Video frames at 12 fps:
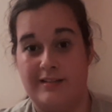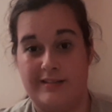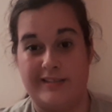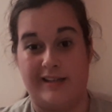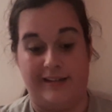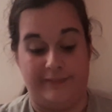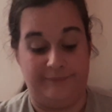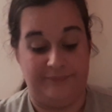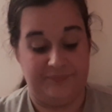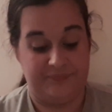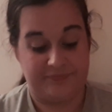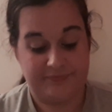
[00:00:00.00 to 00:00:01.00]
So,
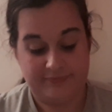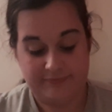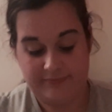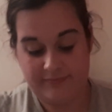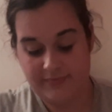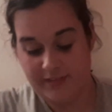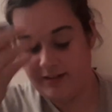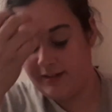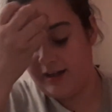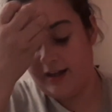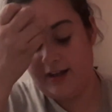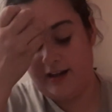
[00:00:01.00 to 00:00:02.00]

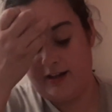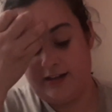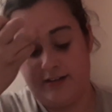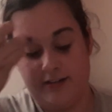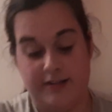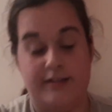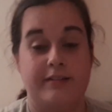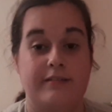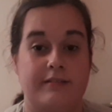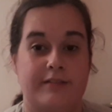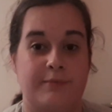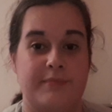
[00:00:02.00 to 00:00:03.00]

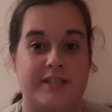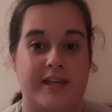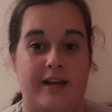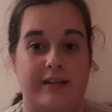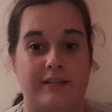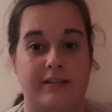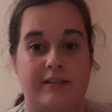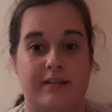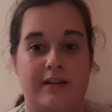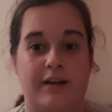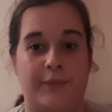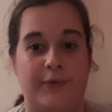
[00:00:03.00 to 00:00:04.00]
number 10,
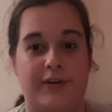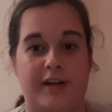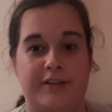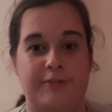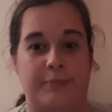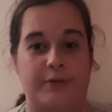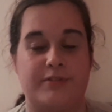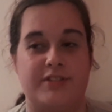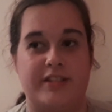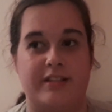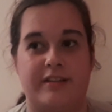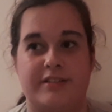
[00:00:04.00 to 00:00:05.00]
what kind of books
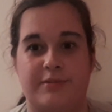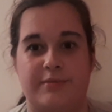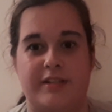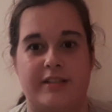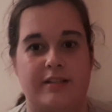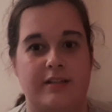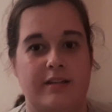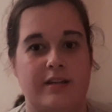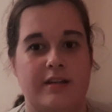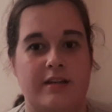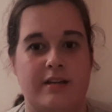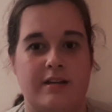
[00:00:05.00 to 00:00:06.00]
do you like to read?
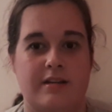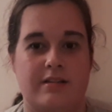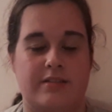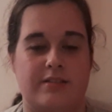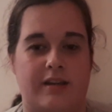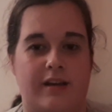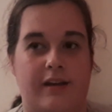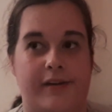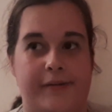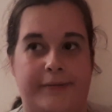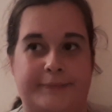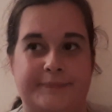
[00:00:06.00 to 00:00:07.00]

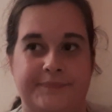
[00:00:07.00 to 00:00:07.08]
So,